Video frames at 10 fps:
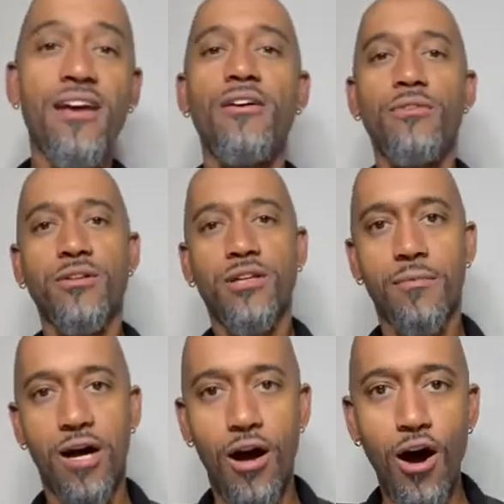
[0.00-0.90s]
We're gonna talk
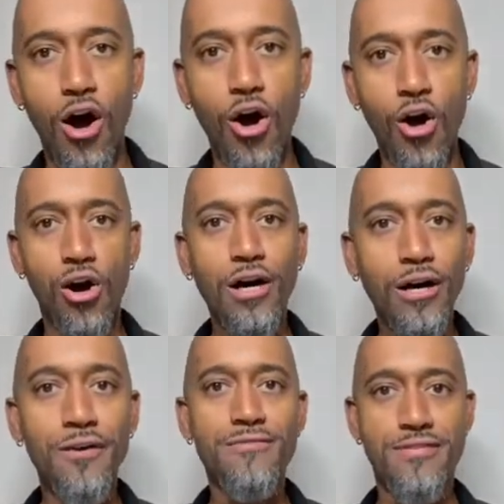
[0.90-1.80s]
about all
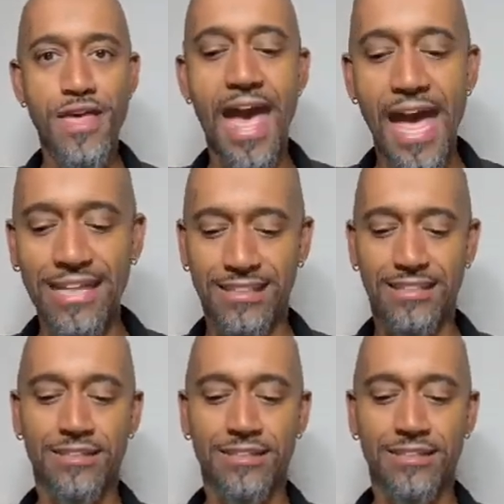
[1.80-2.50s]
of that